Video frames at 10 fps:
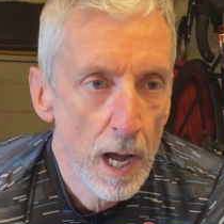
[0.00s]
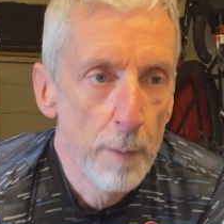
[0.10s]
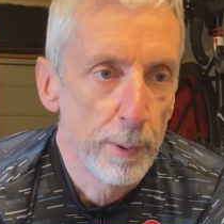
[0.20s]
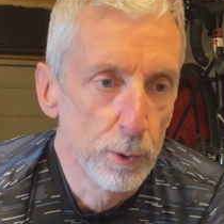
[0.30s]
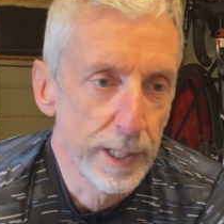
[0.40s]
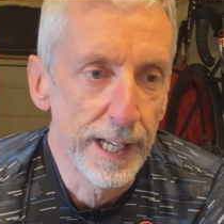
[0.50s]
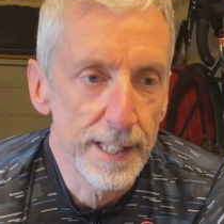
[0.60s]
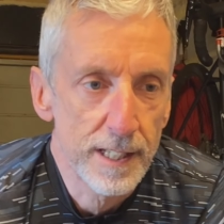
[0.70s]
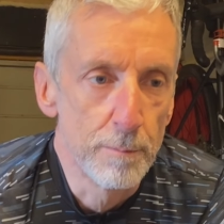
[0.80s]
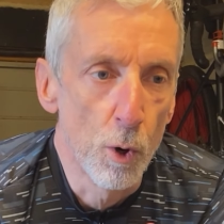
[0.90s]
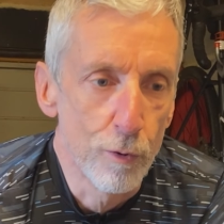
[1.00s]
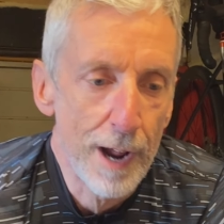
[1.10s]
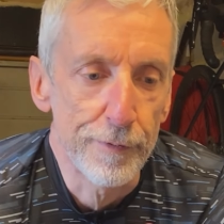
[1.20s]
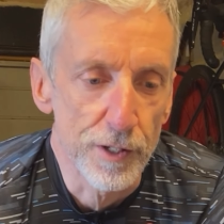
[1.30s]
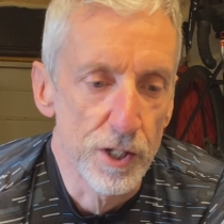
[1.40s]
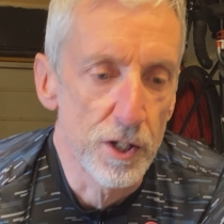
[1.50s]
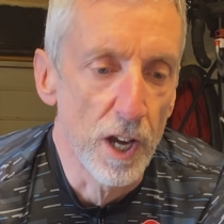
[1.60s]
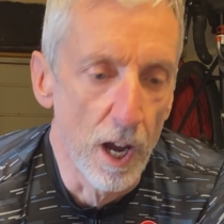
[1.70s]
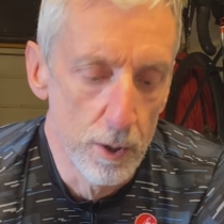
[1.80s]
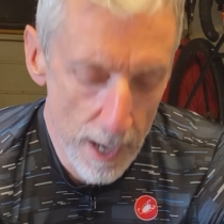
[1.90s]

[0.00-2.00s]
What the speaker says: building in some more efforts as you go.